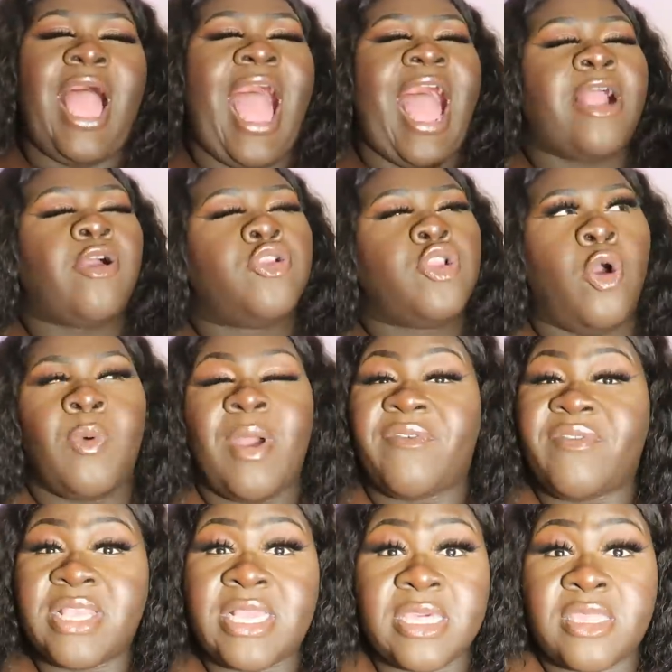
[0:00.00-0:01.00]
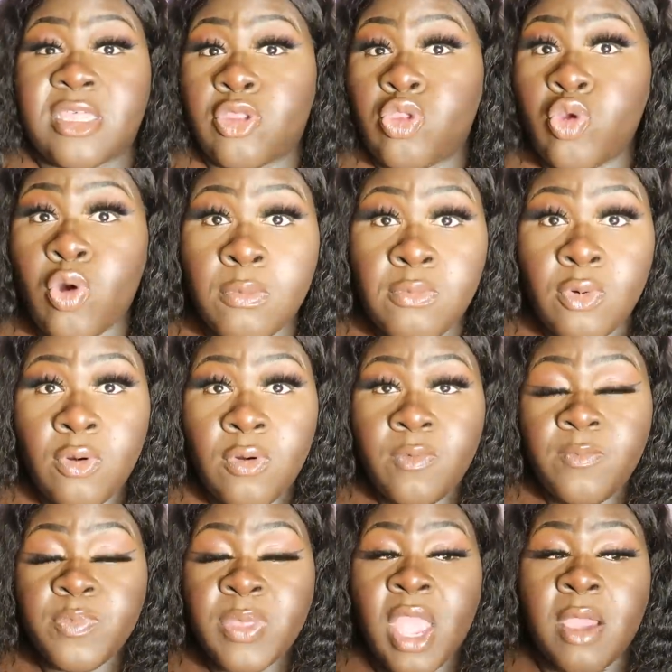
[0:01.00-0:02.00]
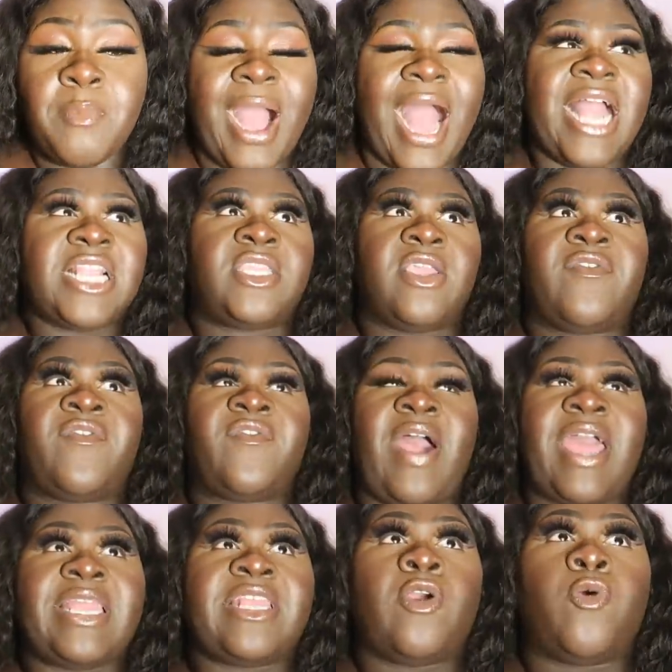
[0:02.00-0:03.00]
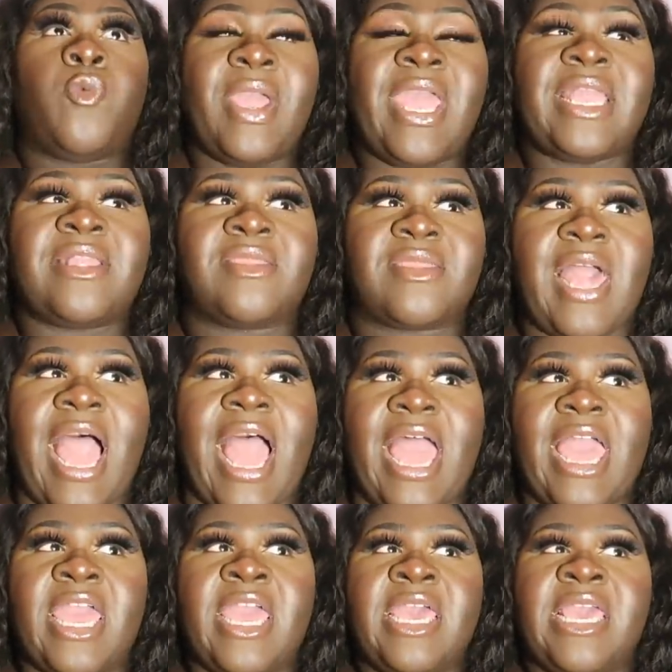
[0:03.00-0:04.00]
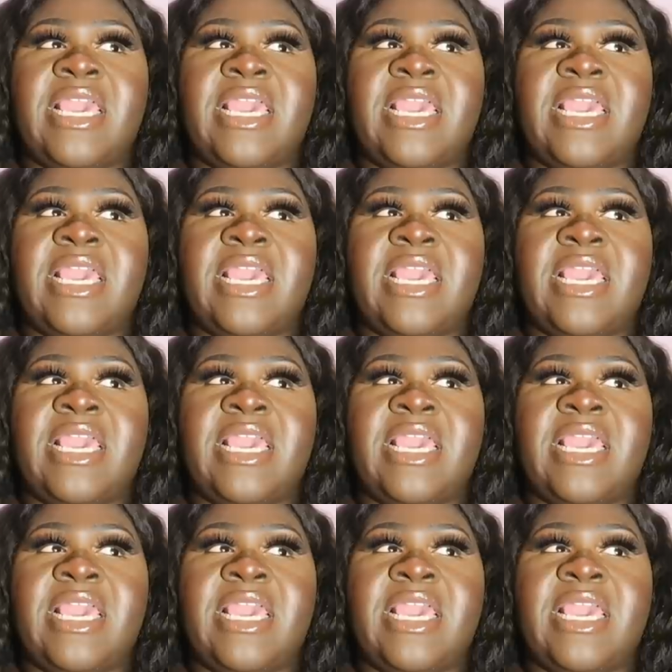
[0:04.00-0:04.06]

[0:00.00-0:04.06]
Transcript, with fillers: I don't know whether this is normal, but I just find it weird that